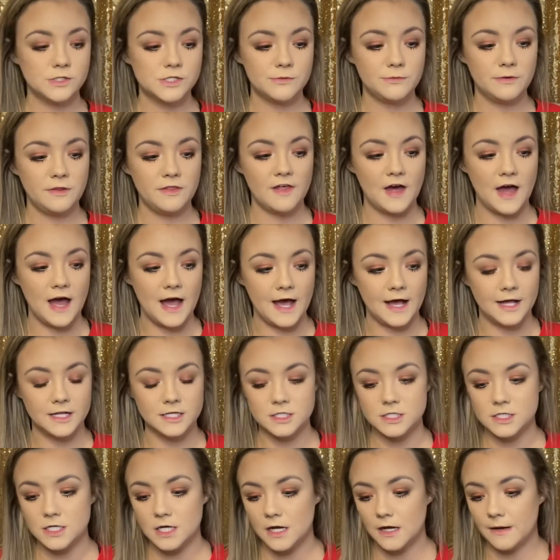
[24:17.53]
with
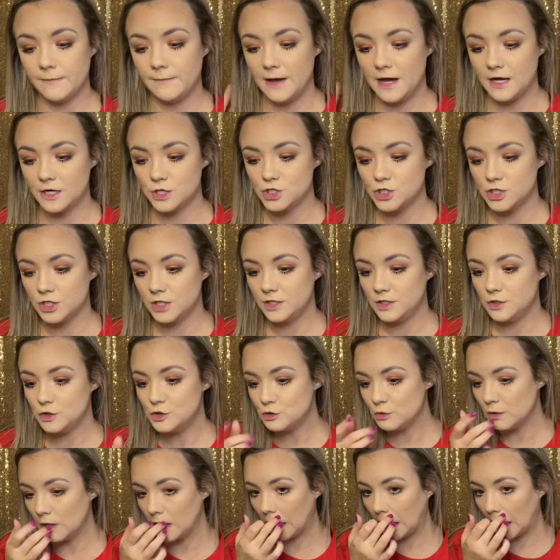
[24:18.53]
that, I'm actually gonna
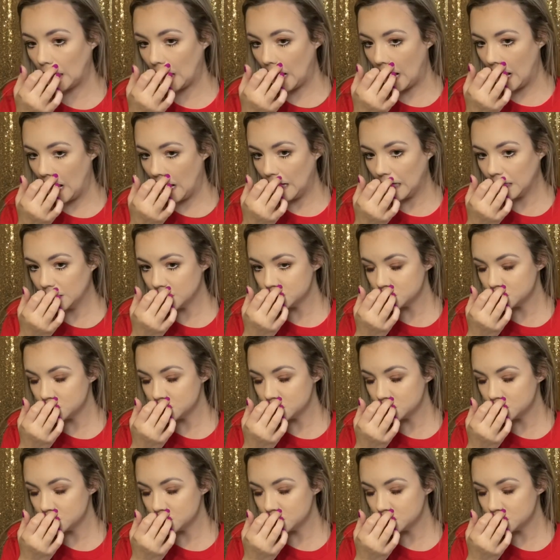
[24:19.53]
do a lash.